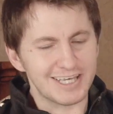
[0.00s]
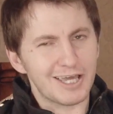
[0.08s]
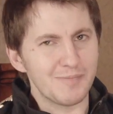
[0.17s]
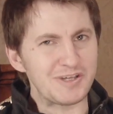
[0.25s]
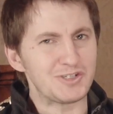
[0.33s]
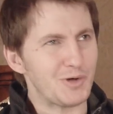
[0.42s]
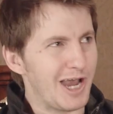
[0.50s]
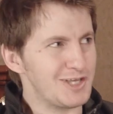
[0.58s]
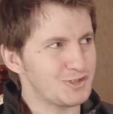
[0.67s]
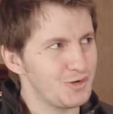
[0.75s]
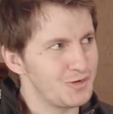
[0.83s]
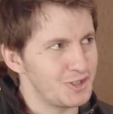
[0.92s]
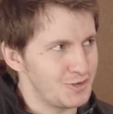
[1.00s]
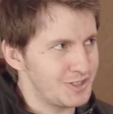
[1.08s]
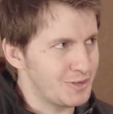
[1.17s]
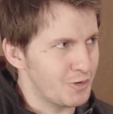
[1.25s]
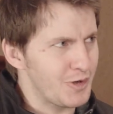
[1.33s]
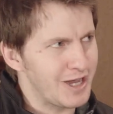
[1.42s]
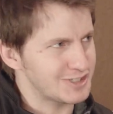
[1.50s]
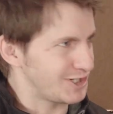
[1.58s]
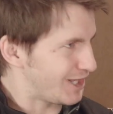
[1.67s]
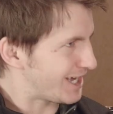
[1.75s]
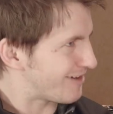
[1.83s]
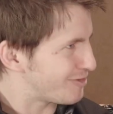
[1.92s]
coming to a high school reunion where you
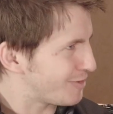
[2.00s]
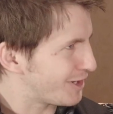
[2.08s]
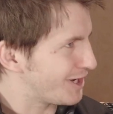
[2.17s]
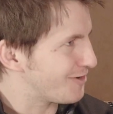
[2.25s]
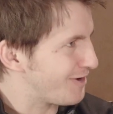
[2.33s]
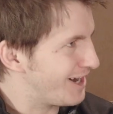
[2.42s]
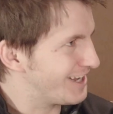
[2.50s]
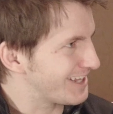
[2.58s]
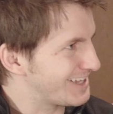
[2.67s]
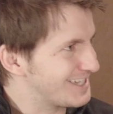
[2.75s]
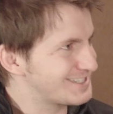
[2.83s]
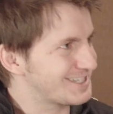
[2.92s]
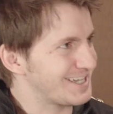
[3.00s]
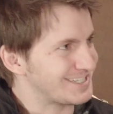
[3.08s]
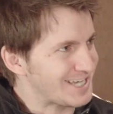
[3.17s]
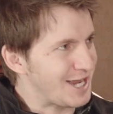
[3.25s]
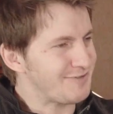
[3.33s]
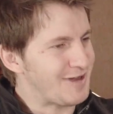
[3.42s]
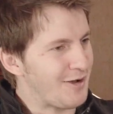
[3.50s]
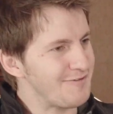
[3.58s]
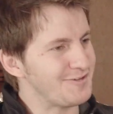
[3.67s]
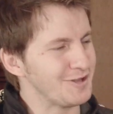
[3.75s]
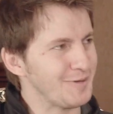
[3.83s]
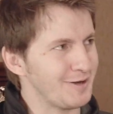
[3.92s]
actually like everybody, right? Like that's kind of how I
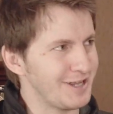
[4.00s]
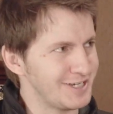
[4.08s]
feel about